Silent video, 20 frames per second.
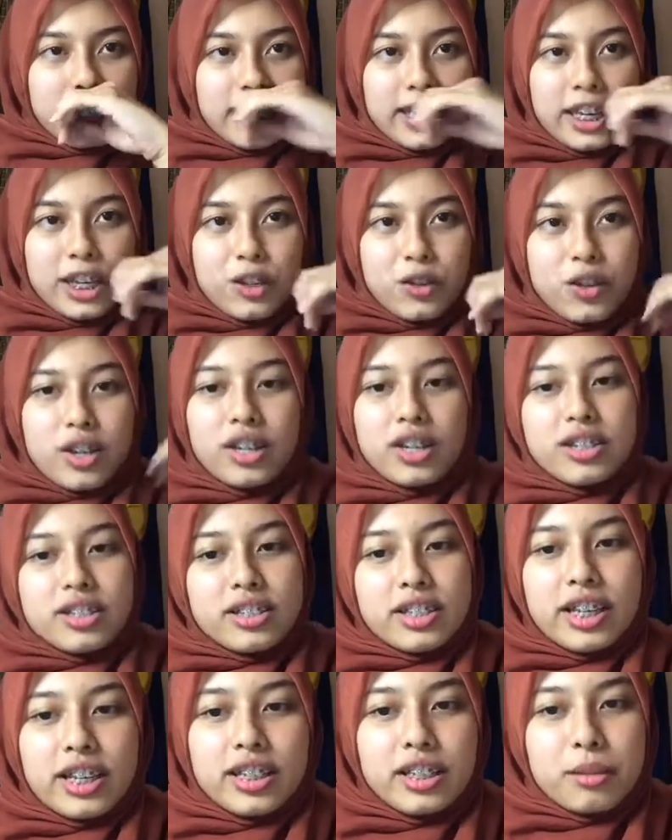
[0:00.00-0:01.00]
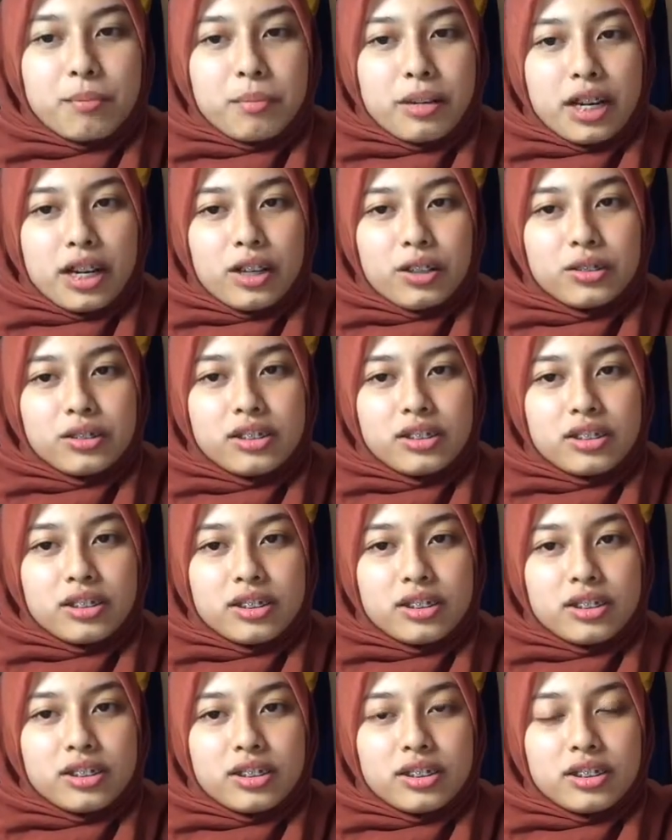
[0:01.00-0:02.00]
Can you understand about
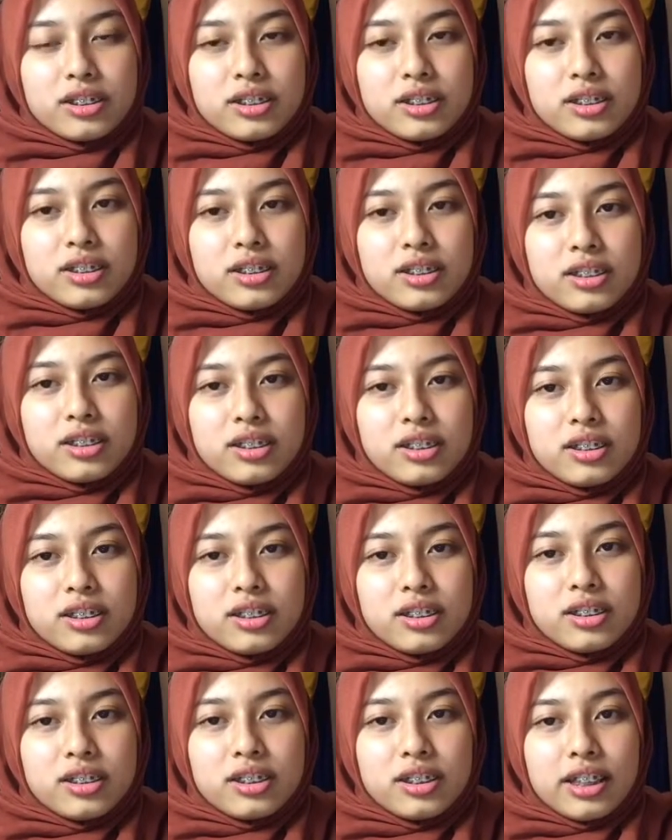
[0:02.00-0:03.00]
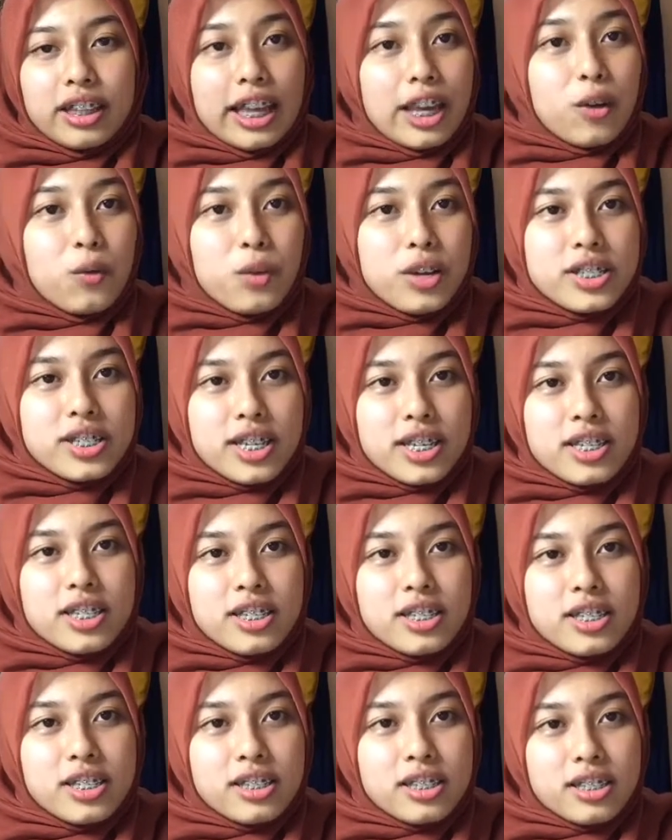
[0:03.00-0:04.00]
language as a
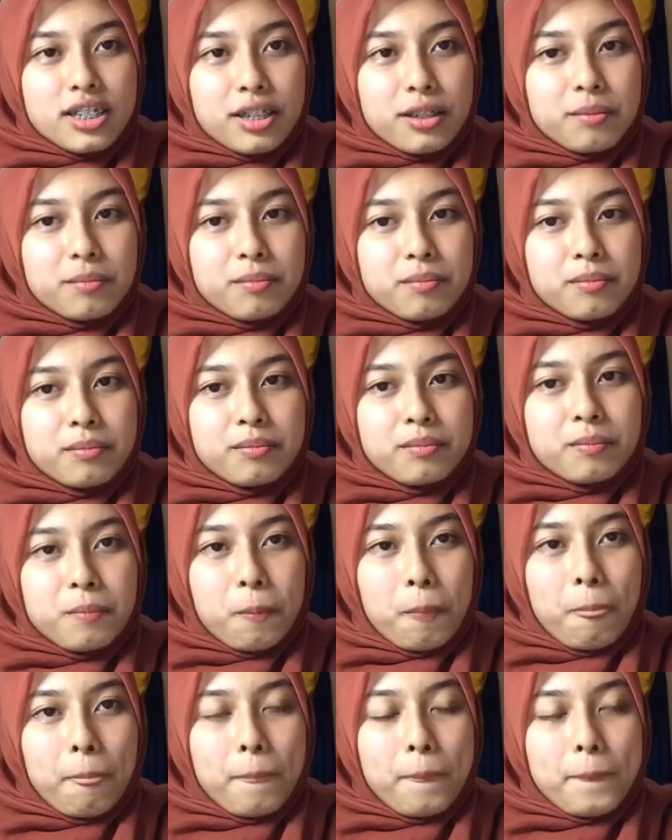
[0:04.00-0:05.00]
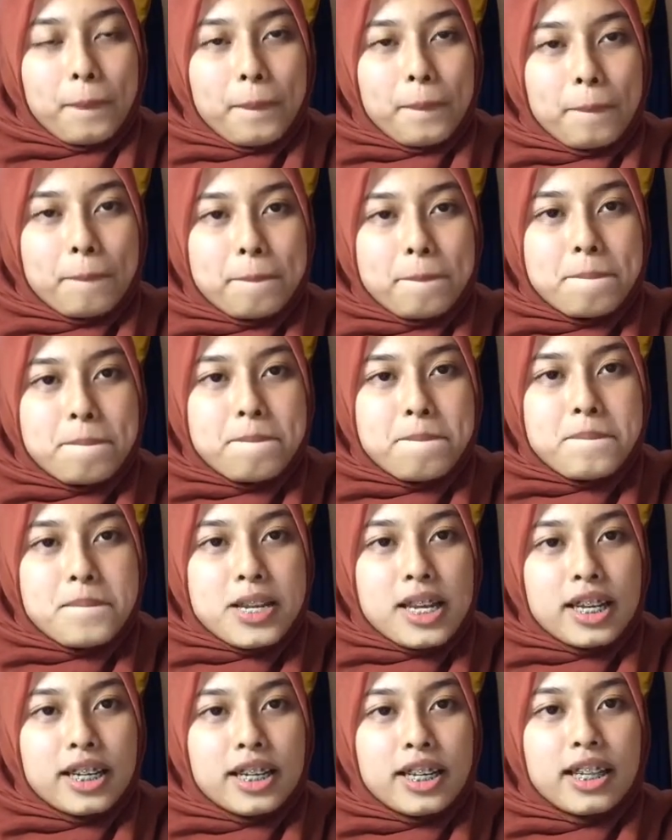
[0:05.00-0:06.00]
system
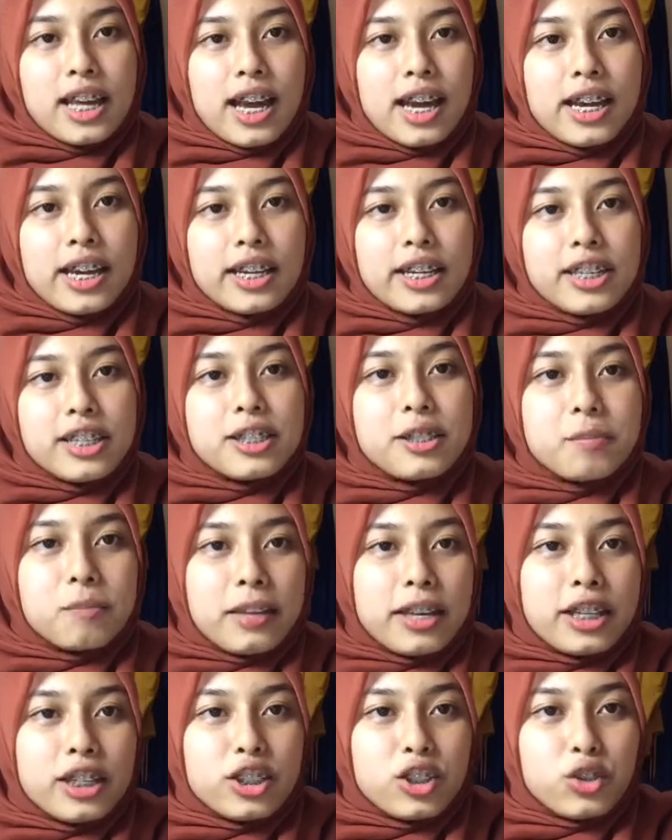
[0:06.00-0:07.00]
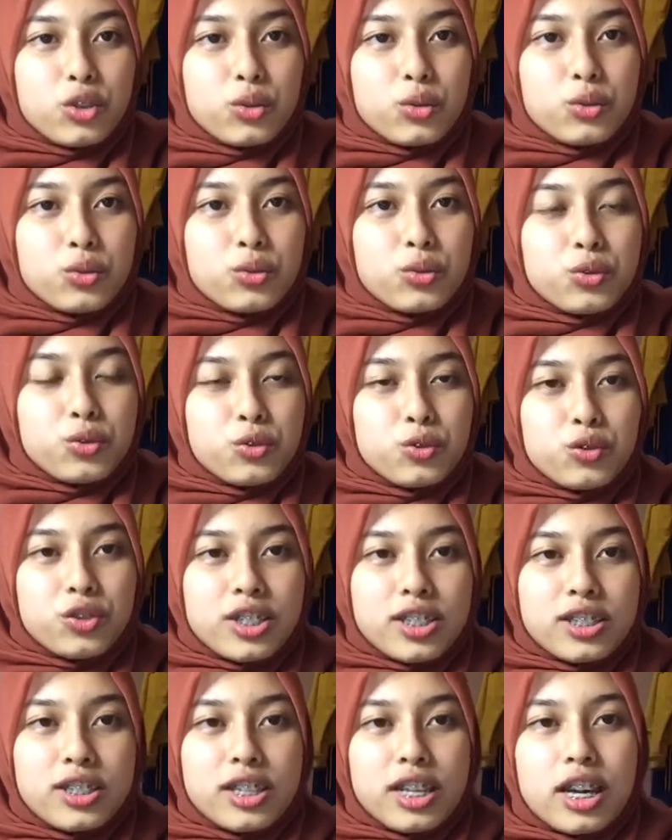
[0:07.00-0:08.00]
that I explained you
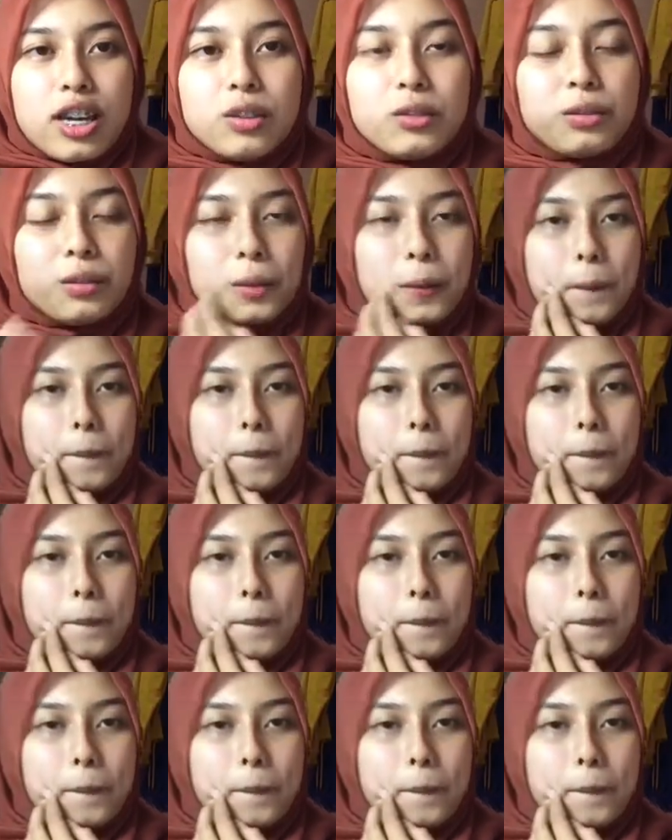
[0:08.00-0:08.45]
just now?